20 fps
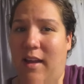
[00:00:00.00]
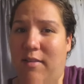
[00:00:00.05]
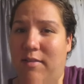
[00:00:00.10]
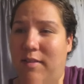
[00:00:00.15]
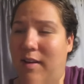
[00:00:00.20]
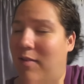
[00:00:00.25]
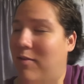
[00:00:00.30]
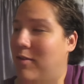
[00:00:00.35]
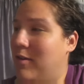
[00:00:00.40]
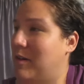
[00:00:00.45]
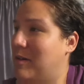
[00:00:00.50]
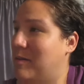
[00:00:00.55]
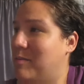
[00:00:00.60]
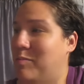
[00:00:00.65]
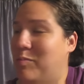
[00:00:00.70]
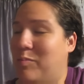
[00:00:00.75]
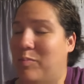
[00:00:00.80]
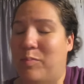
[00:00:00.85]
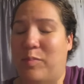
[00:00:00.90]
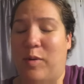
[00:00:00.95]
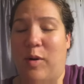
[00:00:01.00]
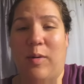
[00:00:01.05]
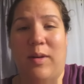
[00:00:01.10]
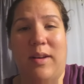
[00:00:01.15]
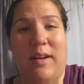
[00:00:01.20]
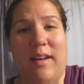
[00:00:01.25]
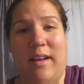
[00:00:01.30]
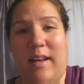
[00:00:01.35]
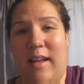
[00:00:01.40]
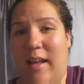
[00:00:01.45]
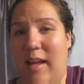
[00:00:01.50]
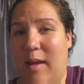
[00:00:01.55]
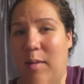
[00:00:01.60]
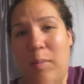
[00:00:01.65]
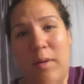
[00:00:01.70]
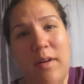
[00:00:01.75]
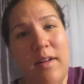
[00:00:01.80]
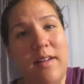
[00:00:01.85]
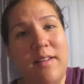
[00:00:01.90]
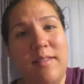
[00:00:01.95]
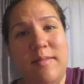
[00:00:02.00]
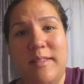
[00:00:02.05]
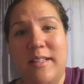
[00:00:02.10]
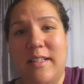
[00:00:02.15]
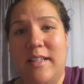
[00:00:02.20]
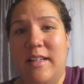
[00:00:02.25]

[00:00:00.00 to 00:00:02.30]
I've never broken any HIPAA